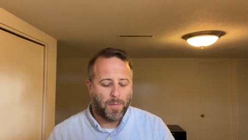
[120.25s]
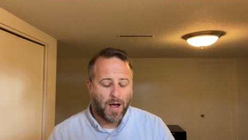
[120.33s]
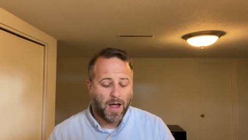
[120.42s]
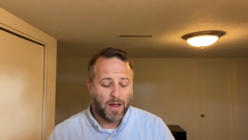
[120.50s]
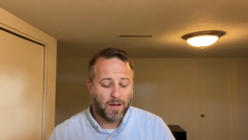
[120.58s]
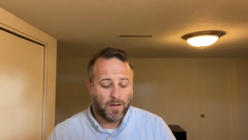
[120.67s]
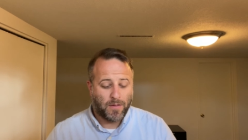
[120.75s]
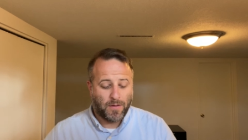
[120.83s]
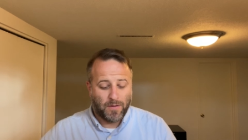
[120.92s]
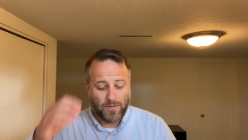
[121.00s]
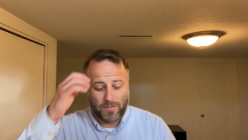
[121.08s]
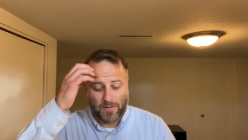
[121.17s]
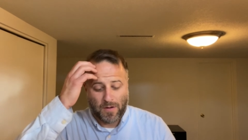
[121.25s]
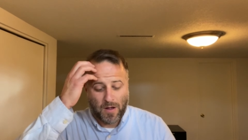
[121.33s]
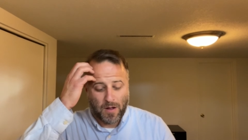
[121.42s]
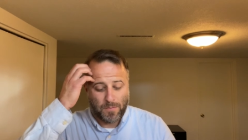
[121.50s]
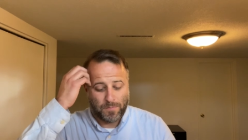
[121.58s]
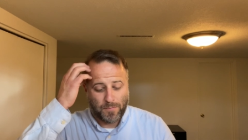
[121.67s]
by, these
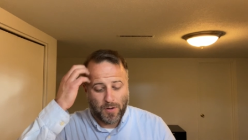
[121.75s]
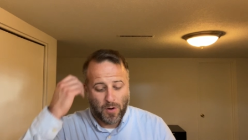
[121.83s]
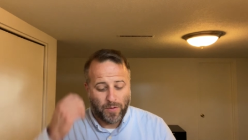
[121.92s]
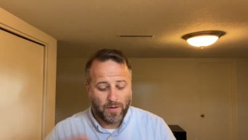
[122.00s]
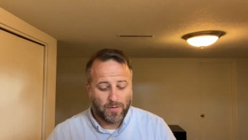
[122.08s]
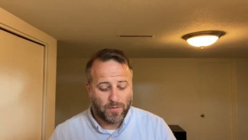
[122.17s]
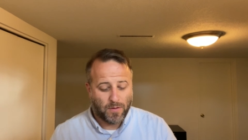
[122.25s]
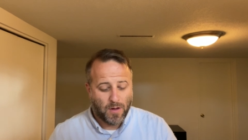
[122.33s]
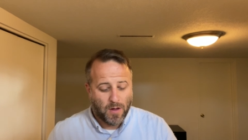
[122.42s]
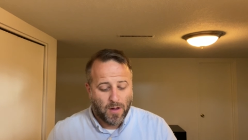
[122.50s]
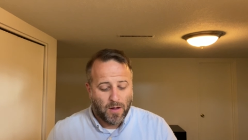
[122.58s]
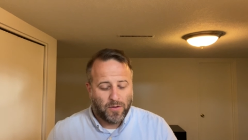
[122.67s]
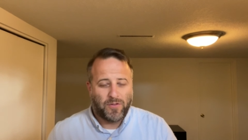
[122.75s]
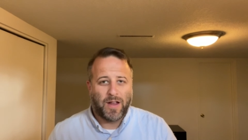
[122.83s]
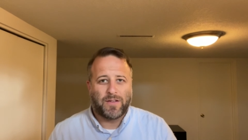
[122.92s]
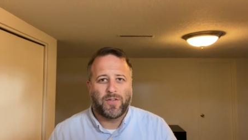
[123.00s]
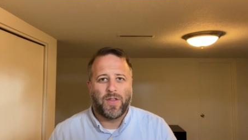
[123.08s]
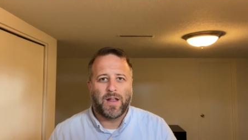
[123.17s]

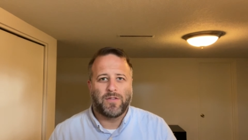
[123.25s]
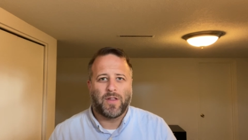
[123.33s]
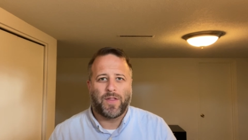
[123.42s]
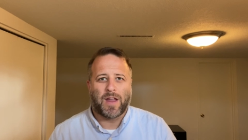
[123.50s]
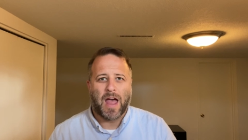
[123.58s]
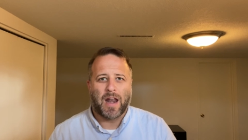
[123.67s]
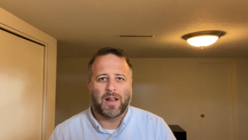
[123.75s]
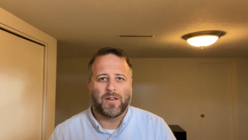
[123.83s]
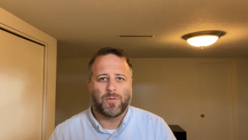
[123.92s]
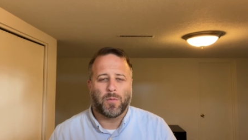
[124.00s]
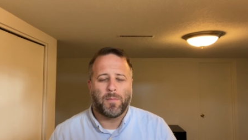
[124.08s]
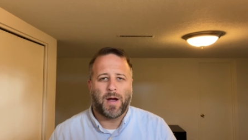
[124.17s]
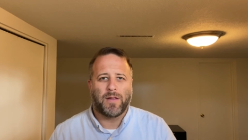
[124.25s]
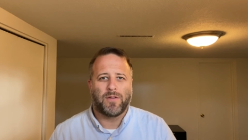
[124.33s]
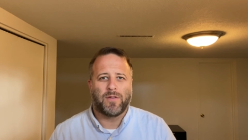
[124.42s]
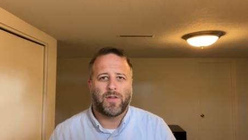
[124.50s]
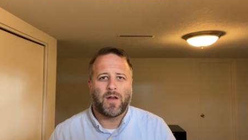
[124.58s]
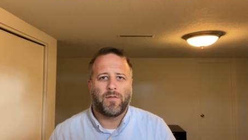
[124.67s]
six things that the catechism reminds
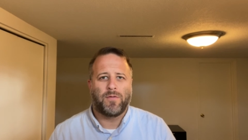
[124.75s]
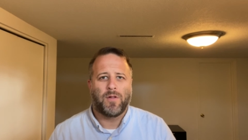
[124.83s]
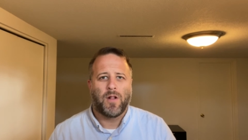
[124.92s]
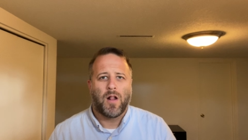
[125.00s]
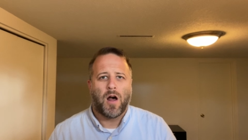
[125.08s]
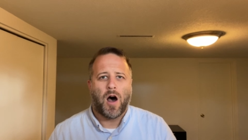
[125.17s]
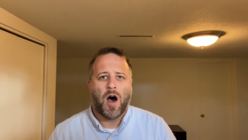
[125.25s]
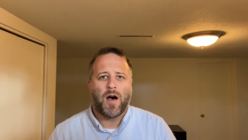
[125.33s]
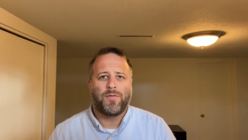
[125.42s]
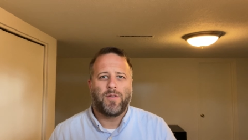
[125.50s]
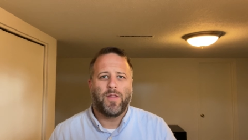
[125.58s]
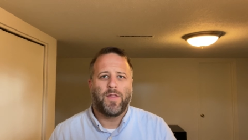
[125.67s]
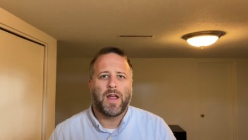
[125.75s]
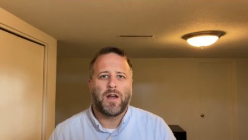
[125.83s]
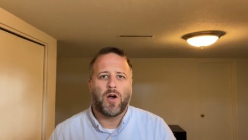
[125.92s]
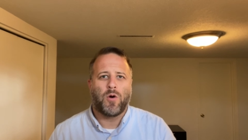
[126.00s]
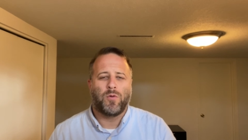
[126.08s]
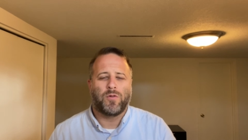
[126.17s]
us of, often they
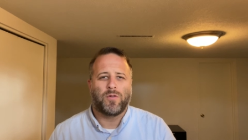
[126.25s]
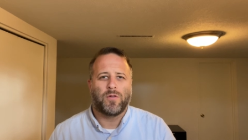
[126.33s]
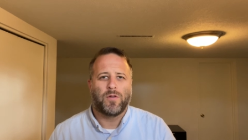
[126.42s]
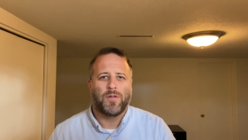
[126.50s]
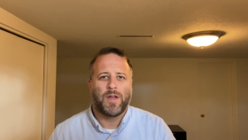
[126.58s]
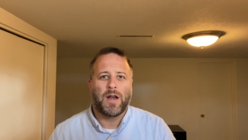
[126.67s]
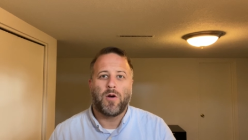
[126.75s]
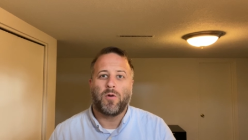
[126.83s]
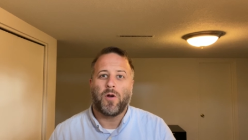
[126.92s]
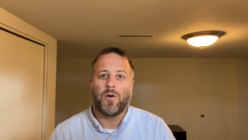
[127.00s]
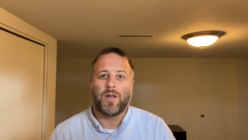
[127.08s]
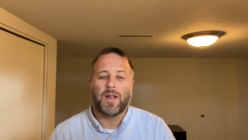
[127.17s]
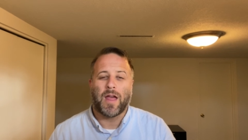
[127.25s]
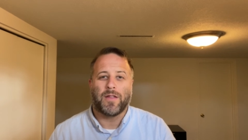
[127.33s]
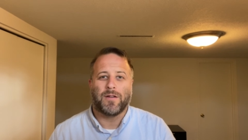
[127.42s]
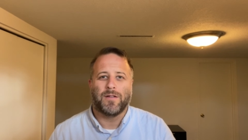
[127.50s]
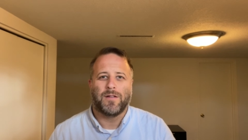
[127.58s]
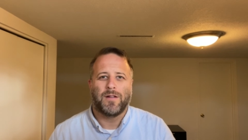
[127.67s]
don't go
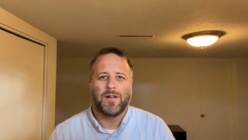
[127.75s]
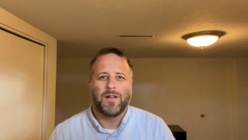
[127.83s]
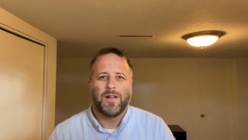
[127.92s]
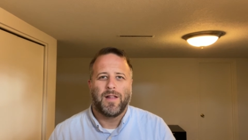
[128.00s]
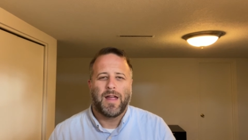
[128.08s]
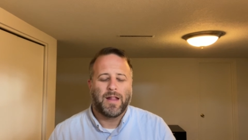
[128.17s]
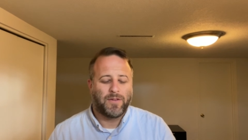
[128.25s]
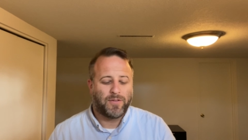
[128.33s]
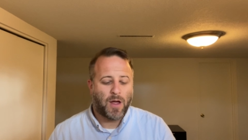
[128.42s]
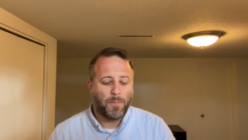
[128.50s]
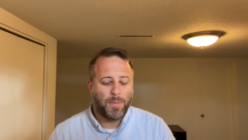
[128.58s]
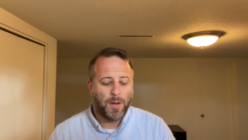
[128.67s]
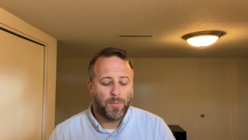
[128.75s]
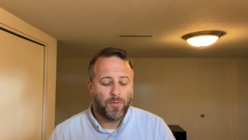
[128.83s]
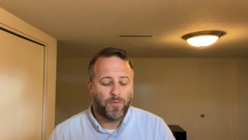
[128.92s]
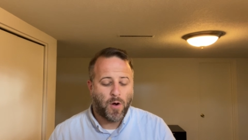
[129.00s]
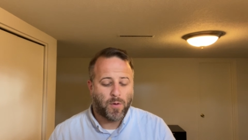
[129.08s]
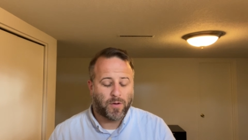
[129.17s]
together. And some people
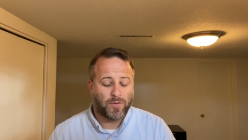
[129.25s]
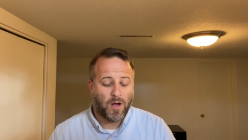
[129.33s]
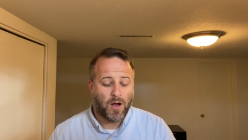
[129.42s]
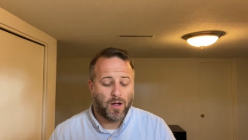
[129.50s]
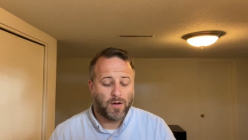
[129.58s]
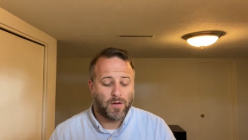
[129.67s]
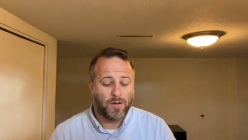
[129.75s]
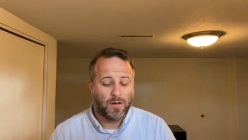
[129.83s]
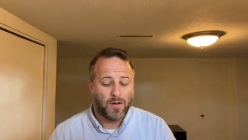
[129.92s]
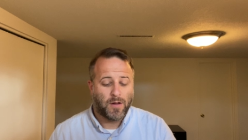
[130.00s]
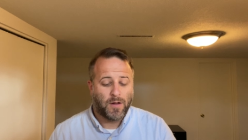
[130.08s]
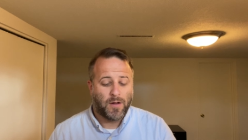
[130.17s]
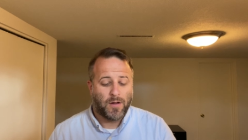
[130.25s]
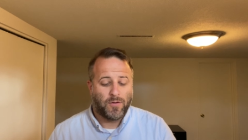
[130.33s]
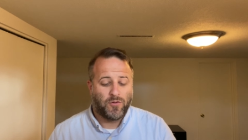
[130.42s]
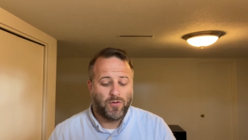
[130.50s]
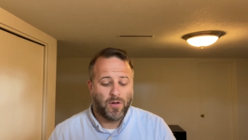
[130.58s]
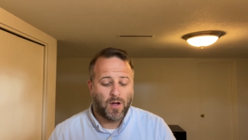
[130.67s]
focus on
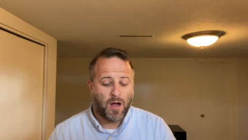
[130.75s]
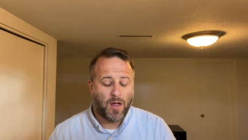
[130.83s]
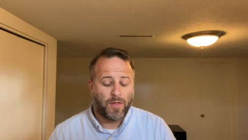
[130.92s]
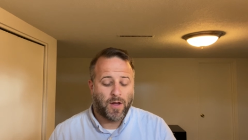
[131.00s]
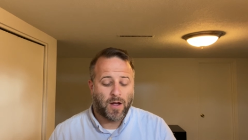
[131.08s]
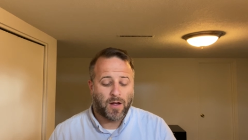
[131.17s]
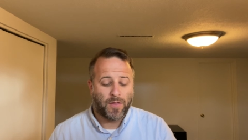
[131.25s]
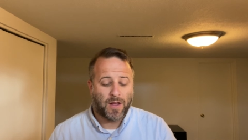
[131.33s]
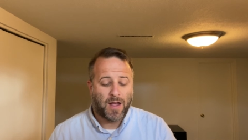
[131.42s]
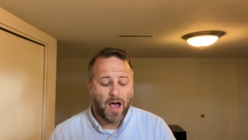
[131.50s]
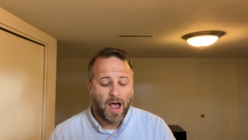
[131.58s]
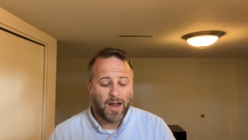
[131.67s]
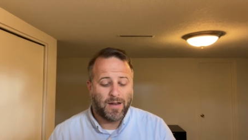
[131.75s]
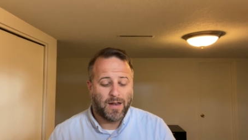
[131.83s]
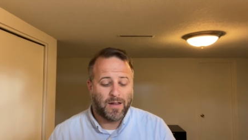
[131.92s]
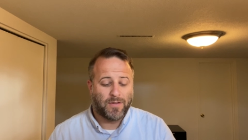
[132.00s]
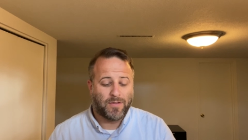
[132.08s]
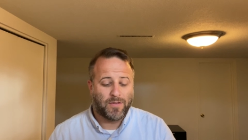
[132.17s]
the
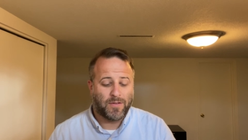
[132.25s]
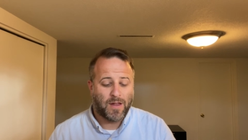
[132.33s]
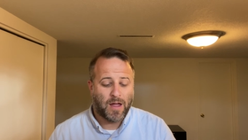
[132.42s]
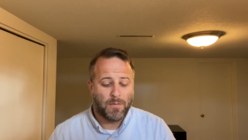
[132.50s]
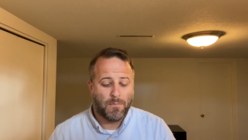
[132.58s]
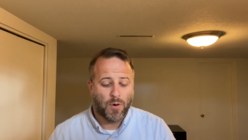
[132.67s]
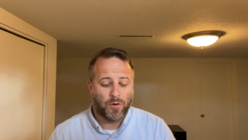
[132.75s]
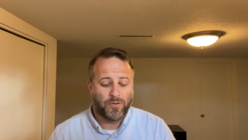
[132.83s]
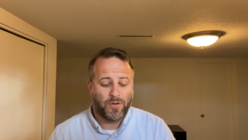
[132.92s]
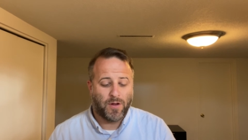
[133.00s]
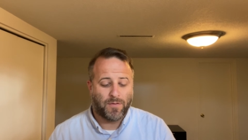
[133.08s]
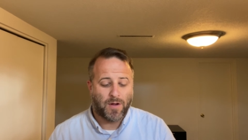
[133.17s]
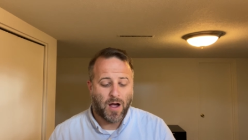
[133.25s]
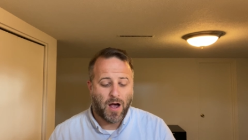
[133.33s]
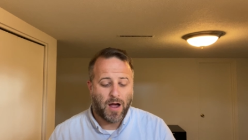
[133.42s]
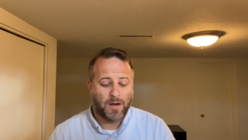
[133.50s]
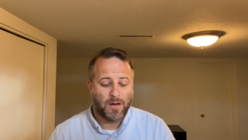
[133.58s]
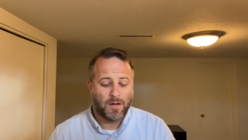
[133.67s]
kindness and mercy of
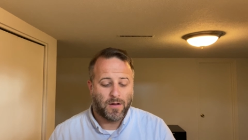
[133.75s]
God.